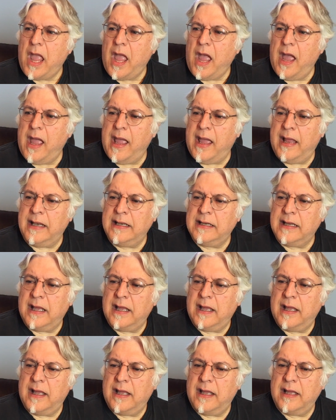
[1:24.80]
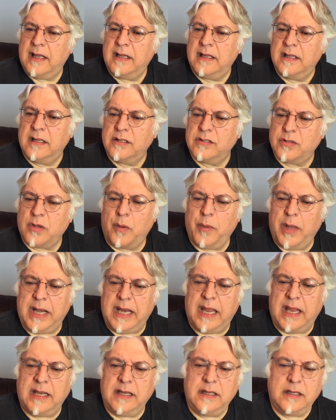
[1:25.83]
and uh, so I went
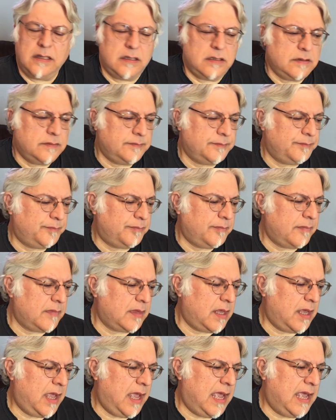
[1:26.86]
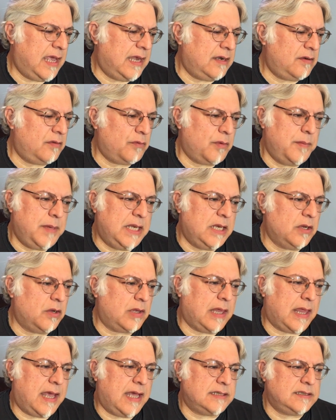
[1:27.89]
in, and remedial
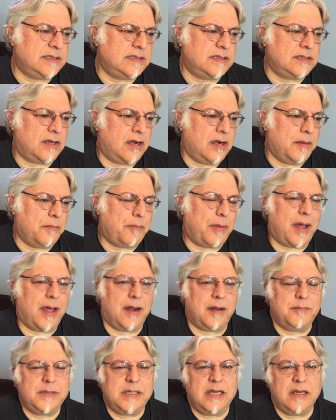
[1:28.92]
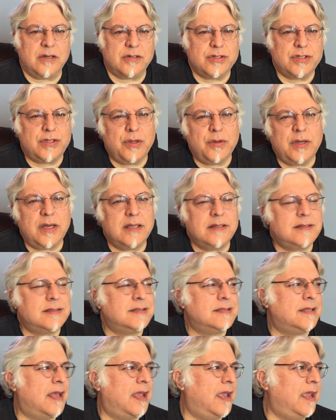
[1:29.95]
classes are the bottom tier
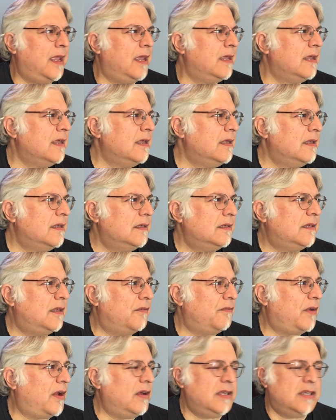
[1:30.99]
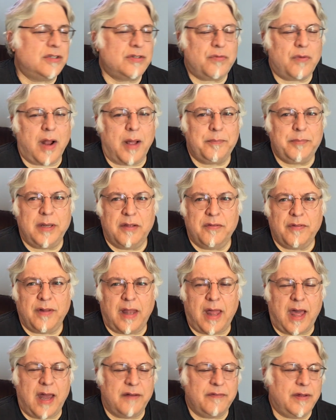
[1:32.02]
students. They, they're very disruptive, a
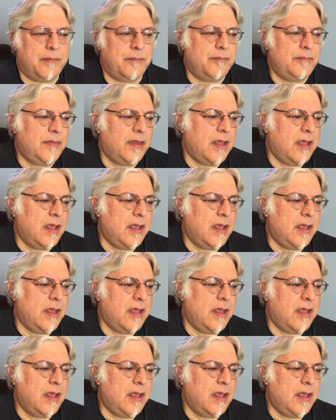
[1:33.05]
lot of them.